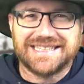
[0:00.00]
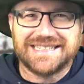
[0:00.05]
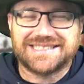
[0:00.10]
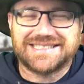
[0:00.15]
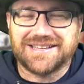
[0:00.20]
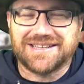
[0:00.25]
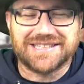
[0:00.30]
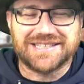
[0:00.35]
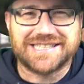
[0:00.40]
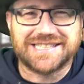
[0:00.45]

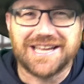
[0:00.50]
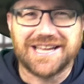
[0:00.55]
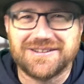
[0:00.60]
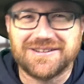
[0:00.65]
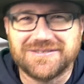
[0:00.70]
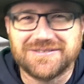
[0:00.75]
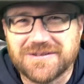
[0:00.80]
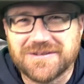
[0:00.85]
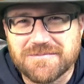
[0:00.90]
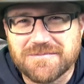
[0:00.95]
So there's
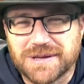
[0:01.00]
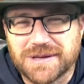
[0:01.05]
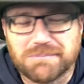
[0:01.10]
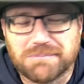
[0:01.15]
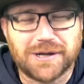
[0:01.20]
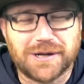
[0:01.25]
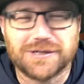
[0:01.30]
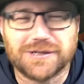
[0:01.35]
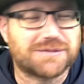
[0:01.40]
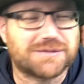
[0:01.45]
no
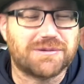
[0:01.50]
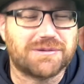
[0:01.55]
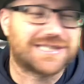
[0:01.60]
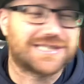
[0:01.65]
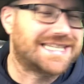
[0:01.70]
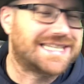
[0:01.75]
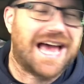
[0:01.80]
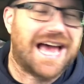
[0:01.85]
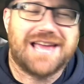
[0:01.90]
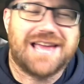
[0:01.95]
plausible
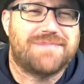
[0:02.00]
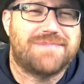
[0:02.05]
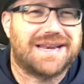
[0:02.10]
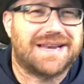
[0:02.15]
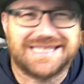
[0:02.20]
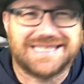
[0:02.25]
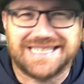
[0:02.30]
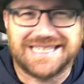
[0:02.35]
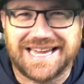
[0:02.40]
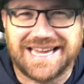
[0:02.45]

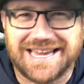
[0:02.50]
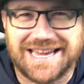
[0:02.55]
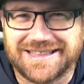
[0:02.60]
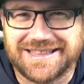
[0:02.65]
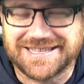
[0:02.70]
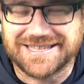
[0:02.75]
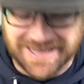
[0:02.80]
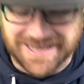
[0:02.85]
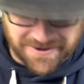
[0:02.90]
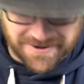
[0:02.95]
deniability here.
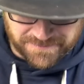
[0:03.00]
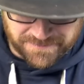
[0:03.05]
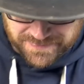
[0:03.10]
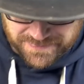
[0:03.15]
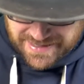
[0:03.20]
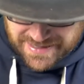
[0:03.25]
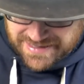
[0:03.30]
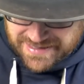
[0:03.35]
There's no